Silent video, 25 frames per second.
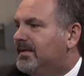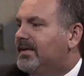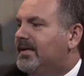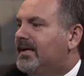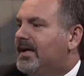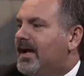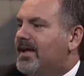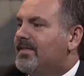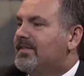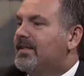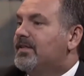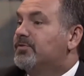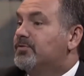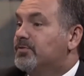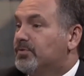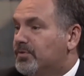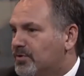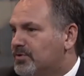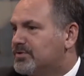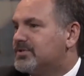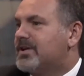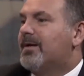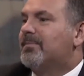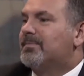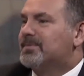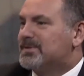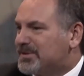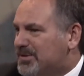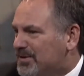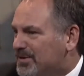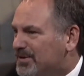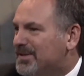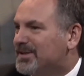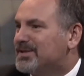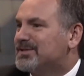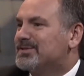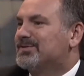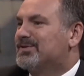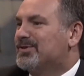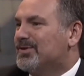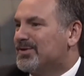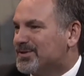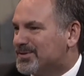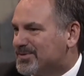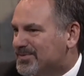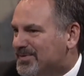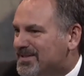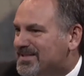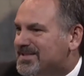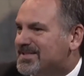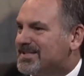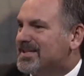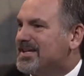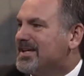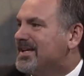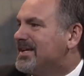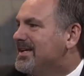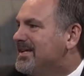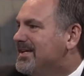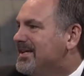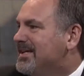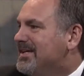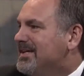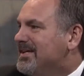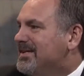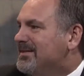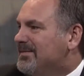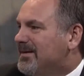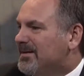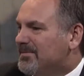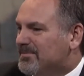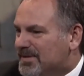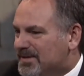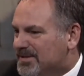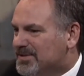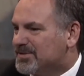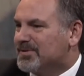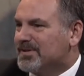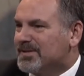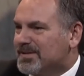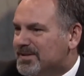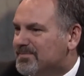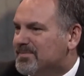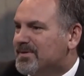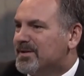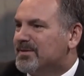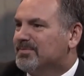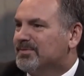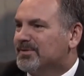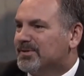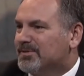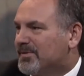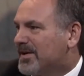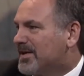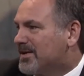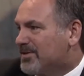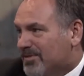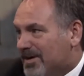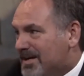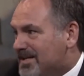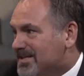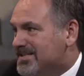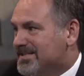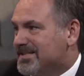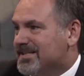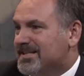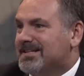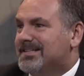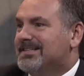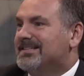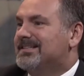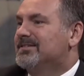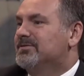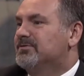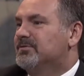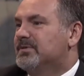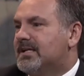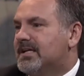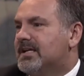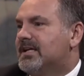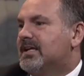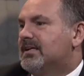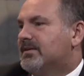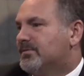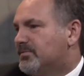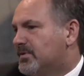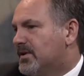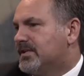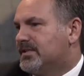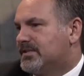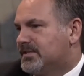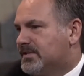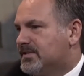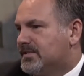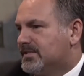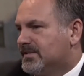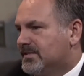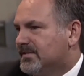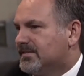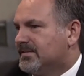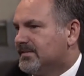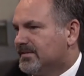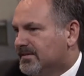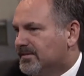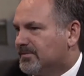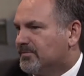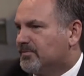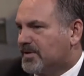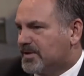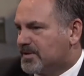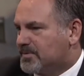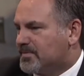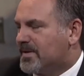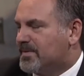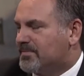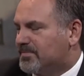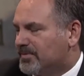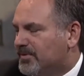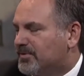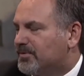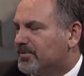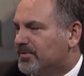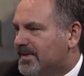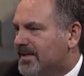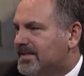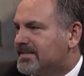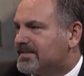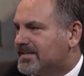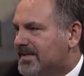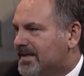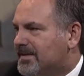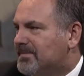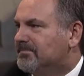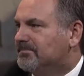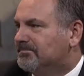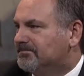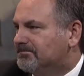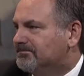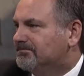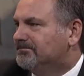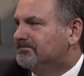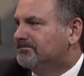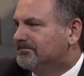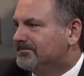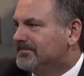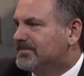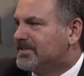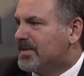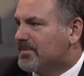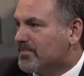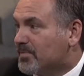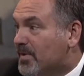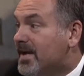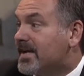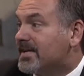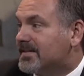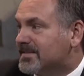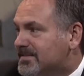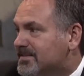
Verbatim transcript: Mm. And then through those opportunities, of course, we see by ministering to people the way Christ did that we can reach reach people through that same same way.